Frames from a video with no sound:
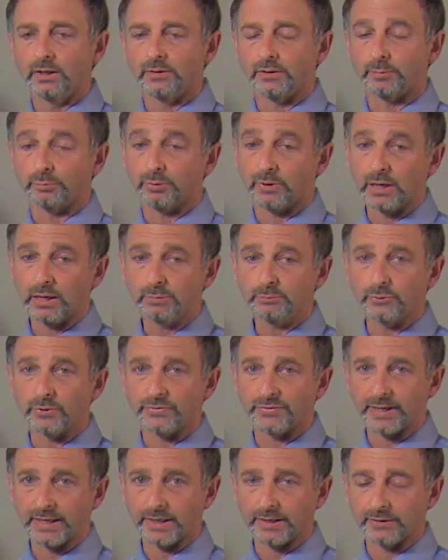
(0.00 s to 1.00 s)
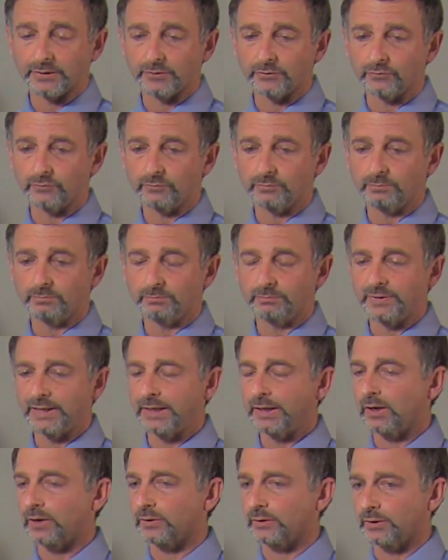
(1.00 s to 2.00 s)
The problem with that is
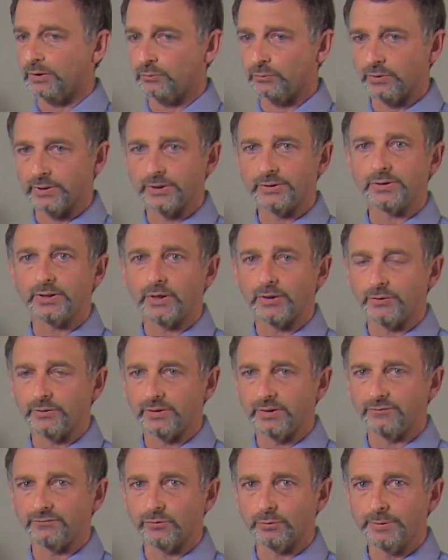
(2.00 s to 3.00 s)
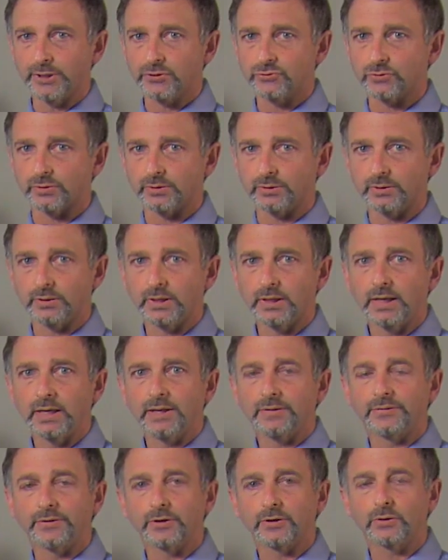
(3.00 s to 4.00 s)
they aren't going to really tell you the information.
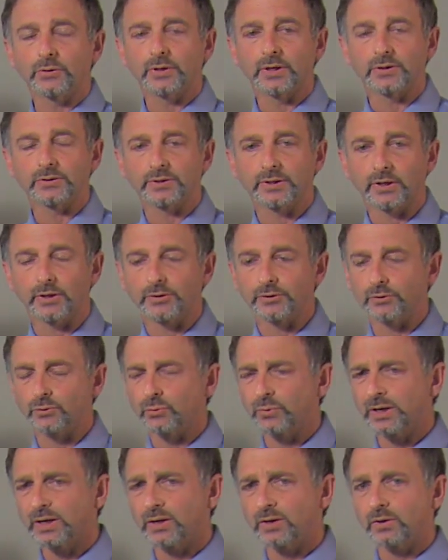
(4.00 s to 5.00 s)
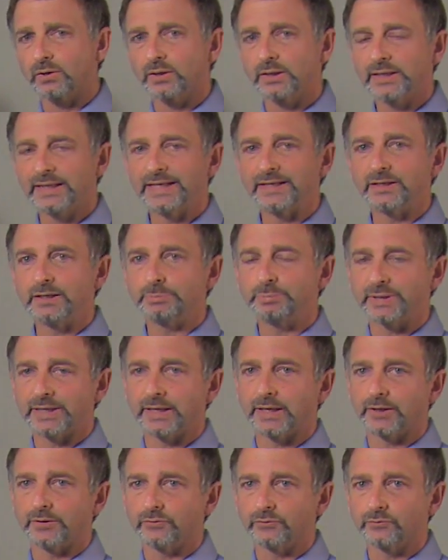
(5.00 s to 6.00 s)
They're going to tell you, well, it
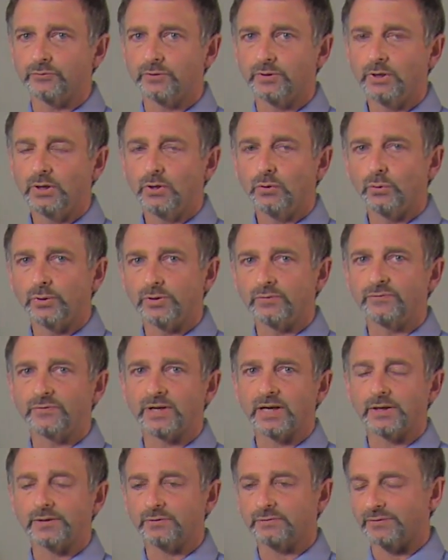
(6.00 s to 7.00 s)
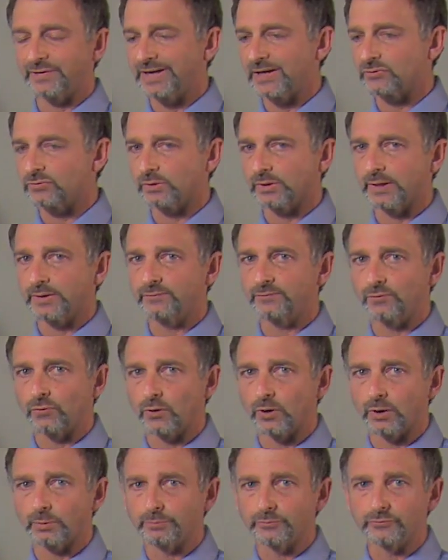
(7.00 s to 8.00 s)
depends. When you fill out your financial aid
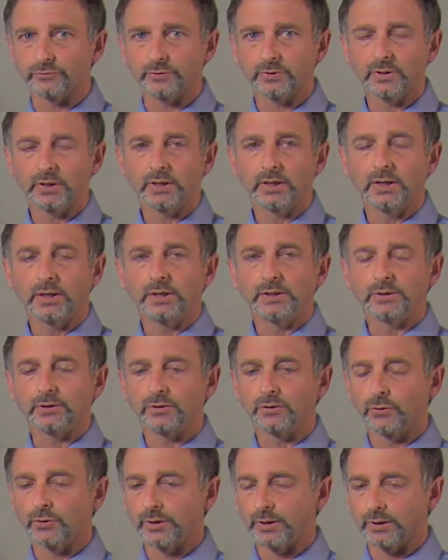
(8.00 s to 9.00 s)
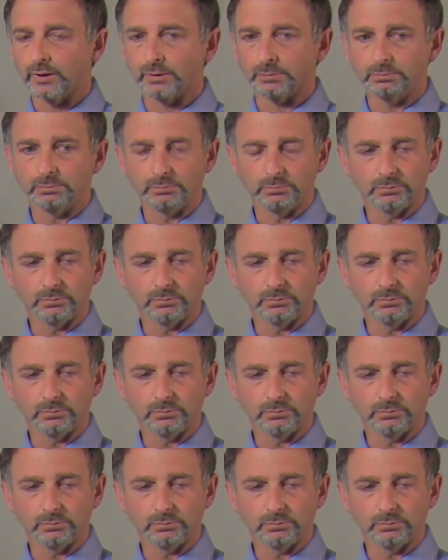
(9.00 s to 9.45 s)
forms, you're going to